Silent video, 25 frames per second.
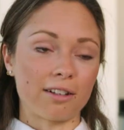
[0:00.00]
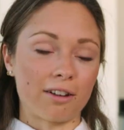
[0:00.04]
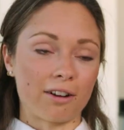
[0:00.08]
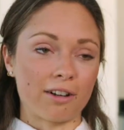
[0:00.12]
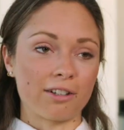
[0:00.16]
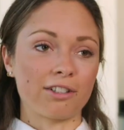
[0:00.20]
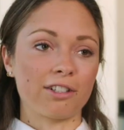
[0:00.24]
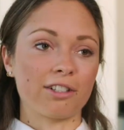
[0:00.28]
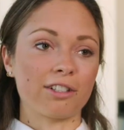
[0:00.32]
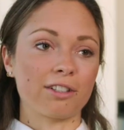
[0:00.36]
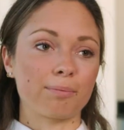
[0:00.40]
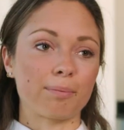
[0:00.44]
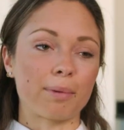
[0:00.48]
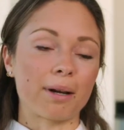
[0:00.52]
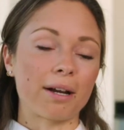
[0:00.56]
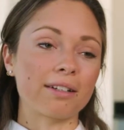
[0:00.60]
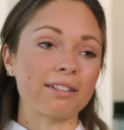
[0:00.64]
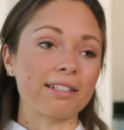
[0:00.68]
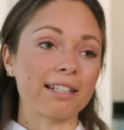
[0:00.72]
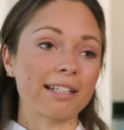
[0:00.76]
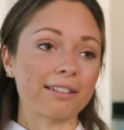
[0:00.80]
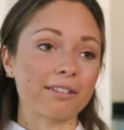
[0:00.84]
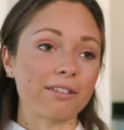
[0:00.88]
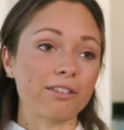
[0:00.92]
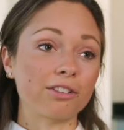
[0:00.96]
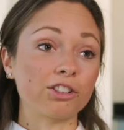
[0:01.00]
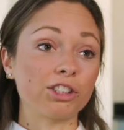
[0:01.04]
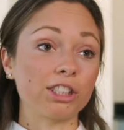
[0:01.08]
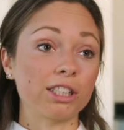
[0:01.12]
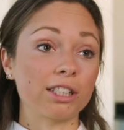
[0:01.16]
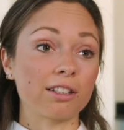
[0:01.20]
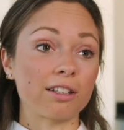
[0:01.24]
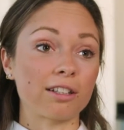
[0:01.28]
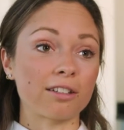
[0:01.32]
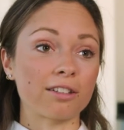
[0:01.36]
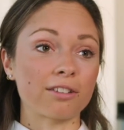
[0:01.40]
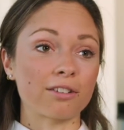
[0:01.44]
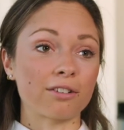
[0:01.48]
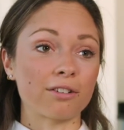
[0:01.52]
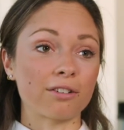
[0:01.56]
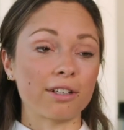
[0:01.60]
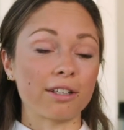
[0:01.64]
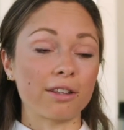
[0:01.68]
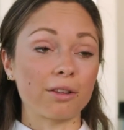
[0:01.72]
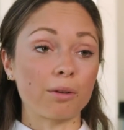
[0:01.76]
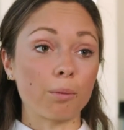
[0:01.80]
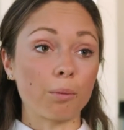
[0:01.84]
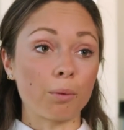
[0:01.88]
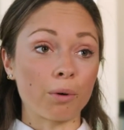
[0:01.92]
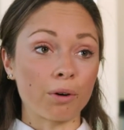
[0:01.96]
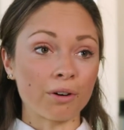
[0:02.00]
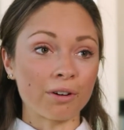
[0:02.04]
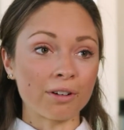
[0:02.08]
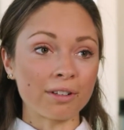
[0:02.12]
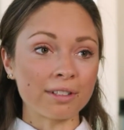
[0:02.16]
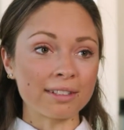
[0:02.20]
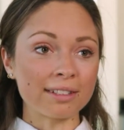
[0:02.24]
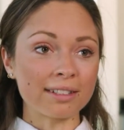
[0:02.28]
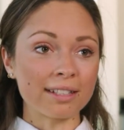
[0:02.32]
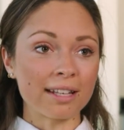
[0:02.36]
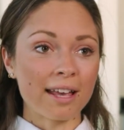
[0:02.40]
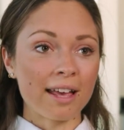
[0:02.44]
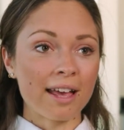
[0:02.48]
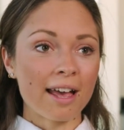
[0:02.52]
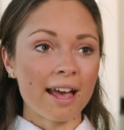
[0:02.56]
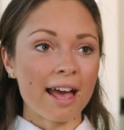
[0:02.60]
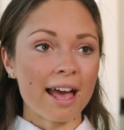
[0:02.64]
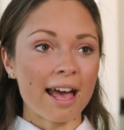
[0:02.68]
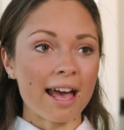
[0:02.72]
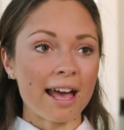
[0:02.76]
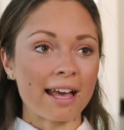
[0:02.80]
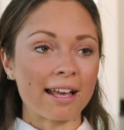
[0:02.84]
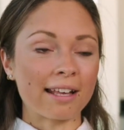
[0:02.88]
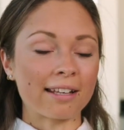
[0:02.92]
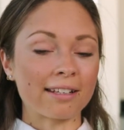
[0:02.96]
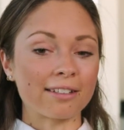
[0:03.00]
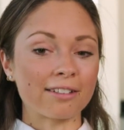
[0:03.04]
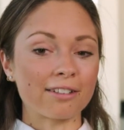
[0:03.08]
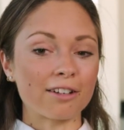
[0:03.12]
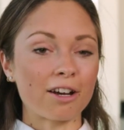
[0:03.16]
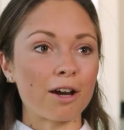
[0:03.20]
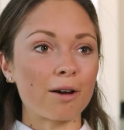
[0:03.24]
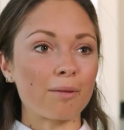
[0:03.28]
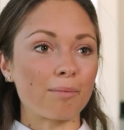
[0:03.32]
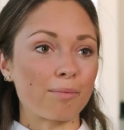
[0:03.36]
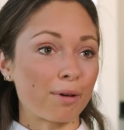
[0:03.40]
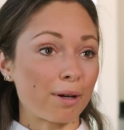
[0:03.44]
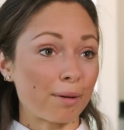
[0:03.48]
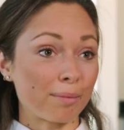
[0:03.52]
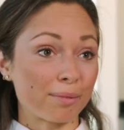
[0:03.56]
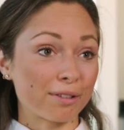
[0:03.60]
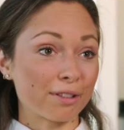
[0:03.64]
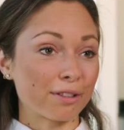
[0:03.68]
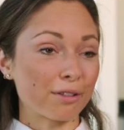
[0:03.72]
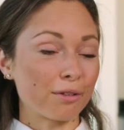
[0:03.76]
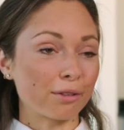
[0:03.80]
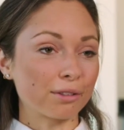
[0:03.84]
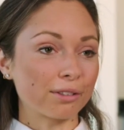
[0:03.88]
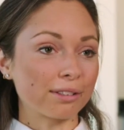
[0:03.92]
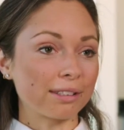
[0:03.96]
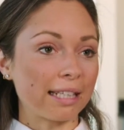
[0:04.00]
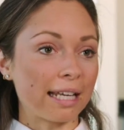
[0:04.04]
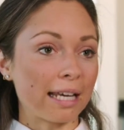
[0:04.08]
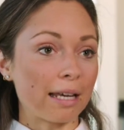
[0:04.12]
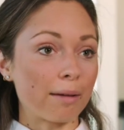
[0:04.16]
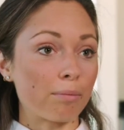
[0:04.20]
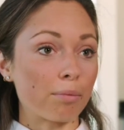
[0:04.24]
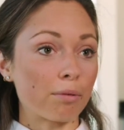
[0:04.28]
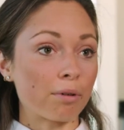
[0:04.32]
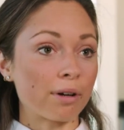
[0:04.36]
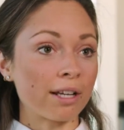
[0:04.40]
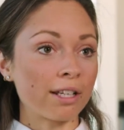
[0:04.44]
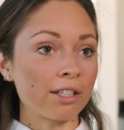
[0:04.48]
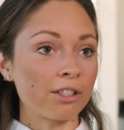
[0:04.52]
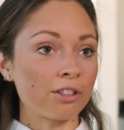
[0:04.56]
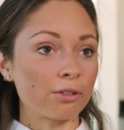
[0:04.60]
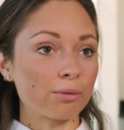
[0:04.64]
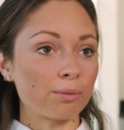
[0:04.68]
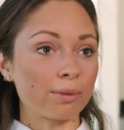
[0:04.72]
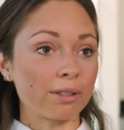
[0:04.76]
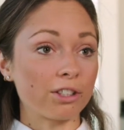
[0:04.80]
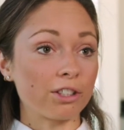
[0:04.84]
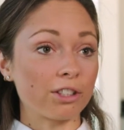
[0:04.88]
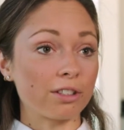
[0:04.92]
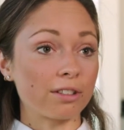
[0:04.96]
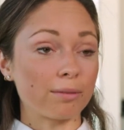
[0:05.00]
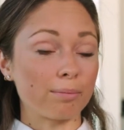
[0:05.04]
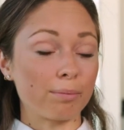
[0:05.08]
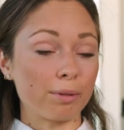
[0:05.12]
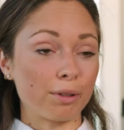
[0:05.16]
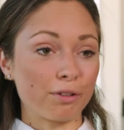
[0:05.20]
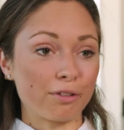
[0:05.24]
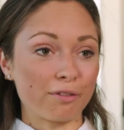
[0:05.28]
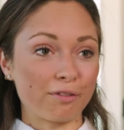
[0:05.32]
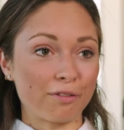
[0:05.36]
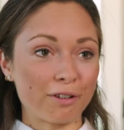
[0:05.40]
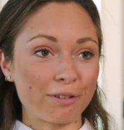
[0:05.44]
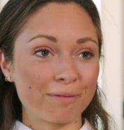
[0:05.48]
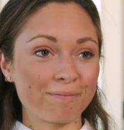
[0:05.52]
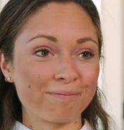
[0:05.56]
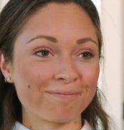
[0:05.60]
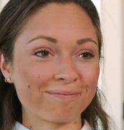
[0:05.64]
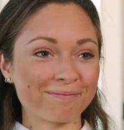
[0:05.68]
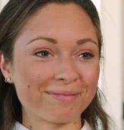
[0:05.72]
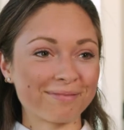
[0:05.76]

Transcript: largest biotechnology cluster in the world and up pops the Golden Gate Bridge, which is beautiful.